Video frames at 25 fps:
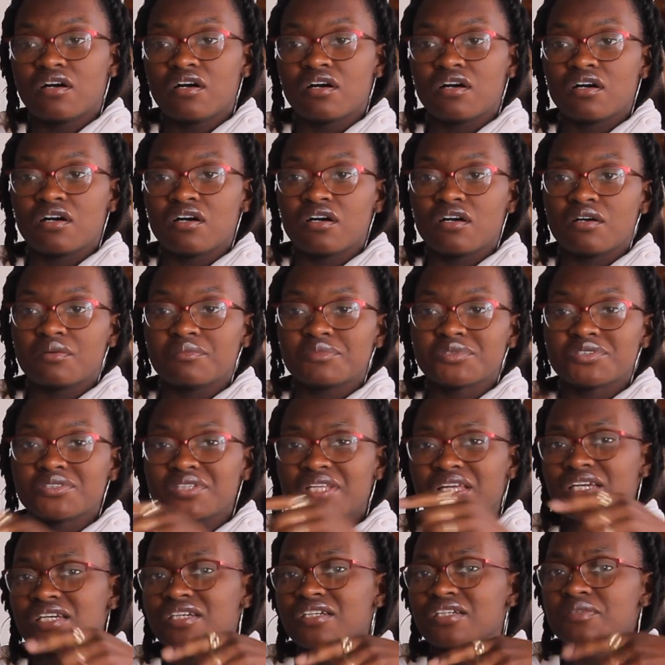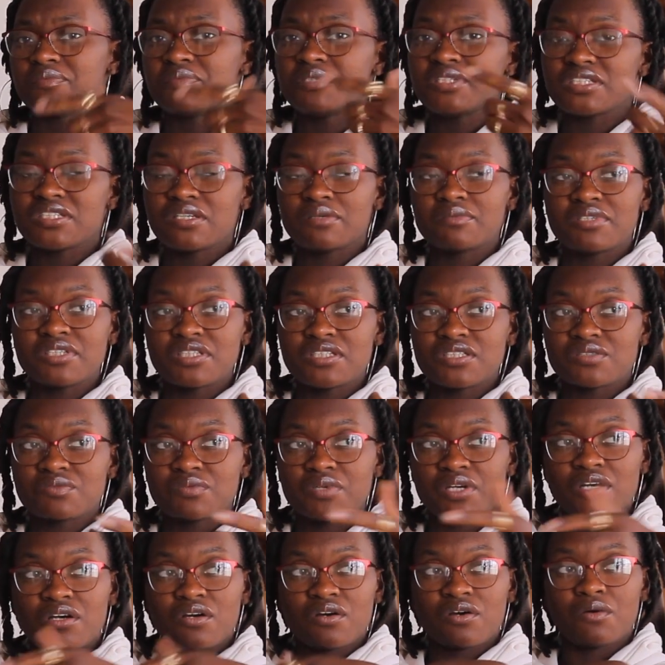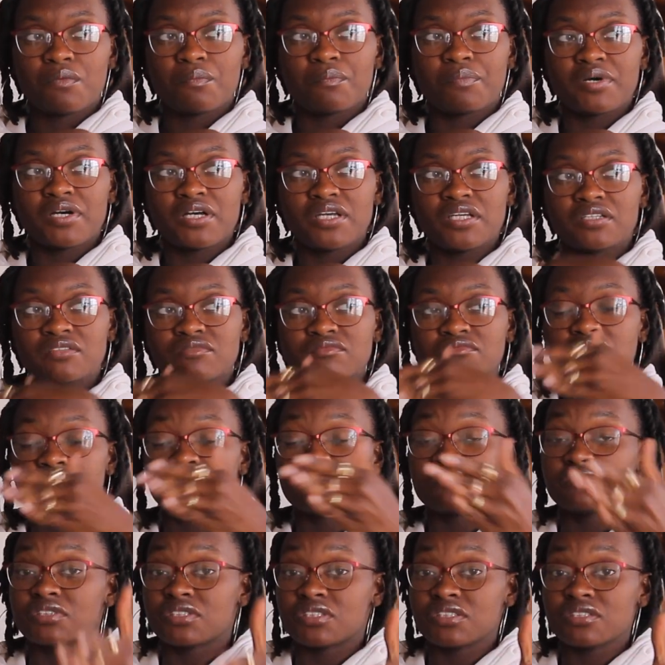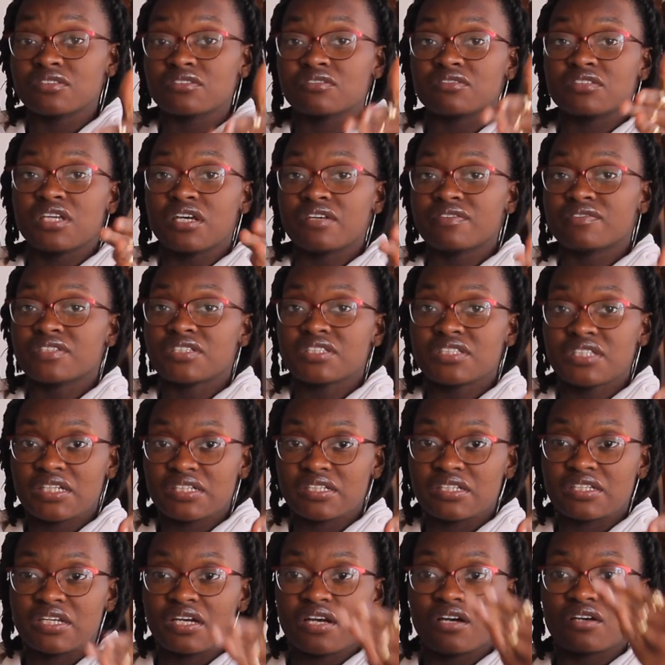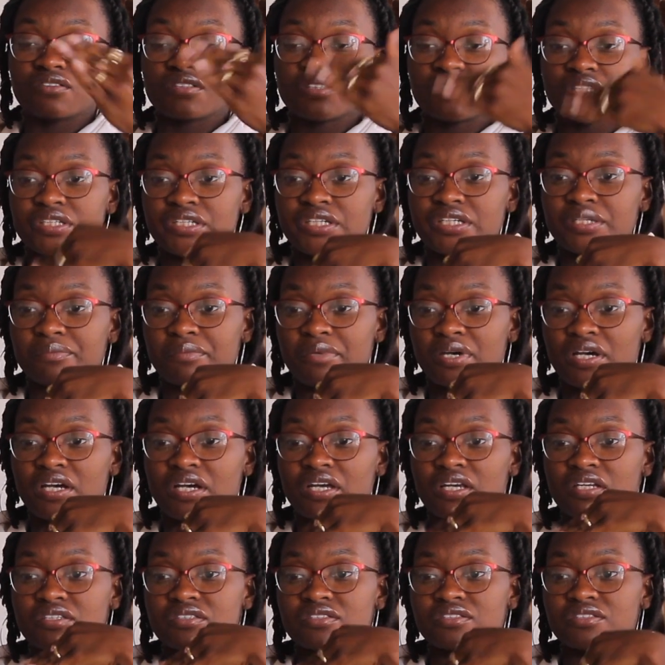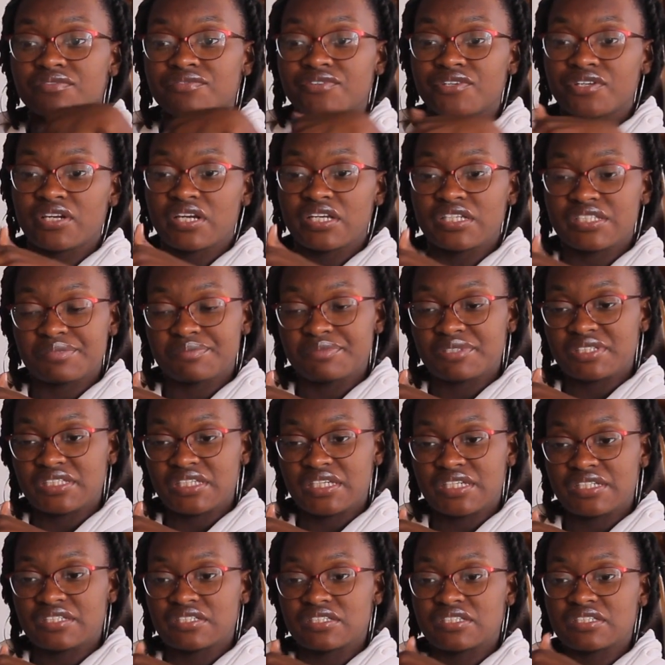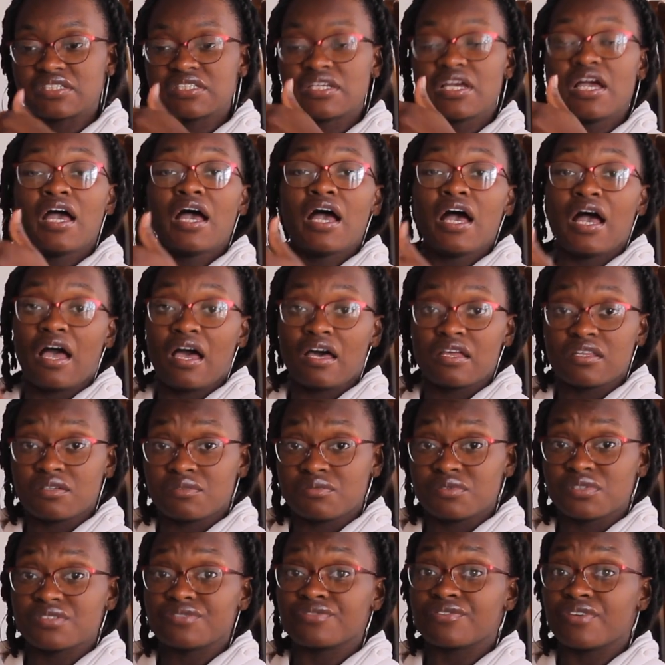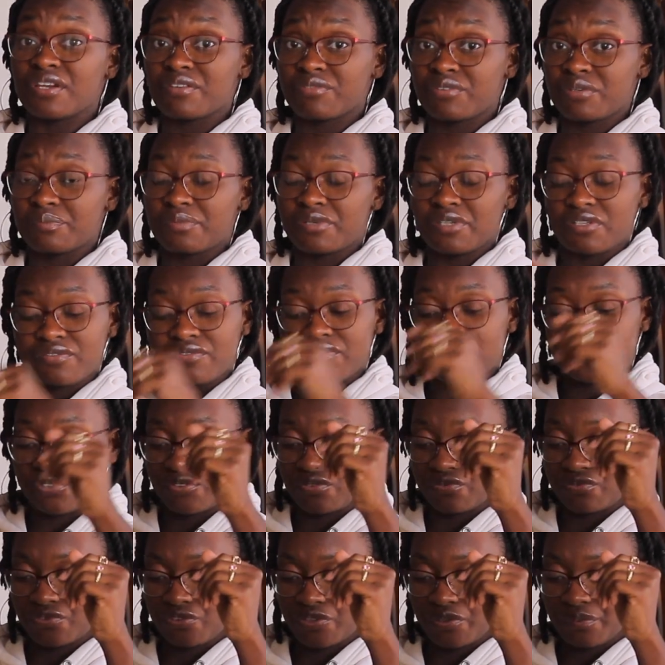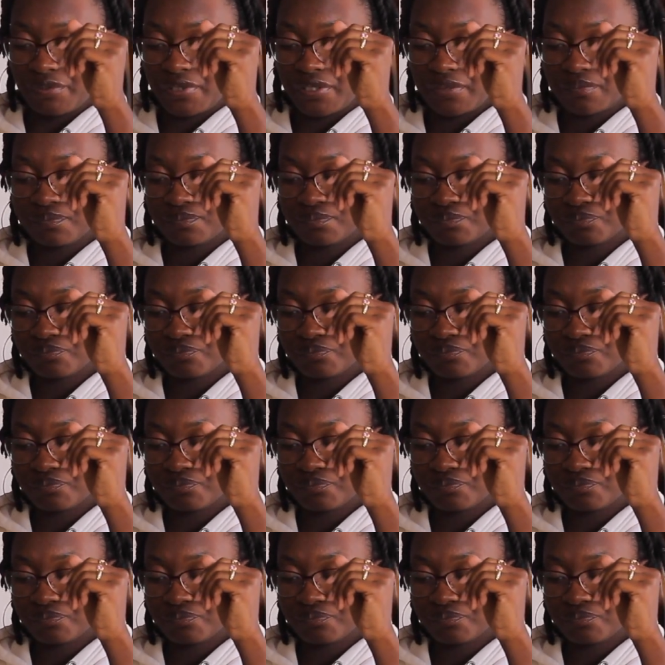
so that could be something as well. But still, definitely checked it out. During my severe eczema stages, aloe was very beneficial for me.